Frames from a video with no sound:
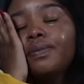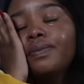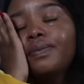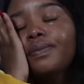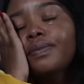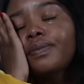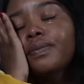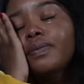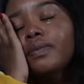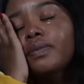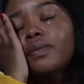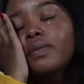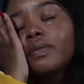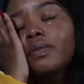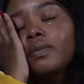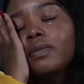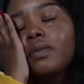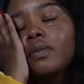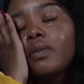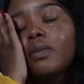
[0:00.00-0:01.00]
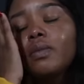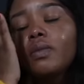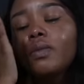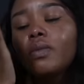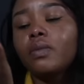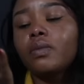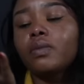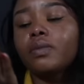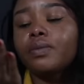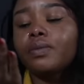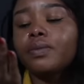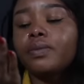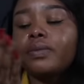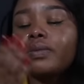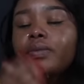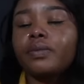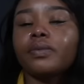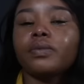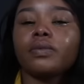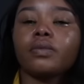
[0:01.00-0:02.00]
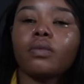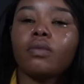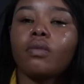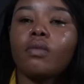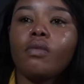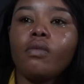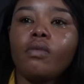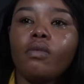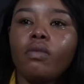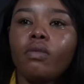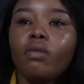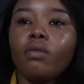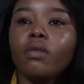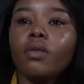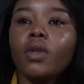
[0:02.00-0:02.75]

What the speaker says: (silence)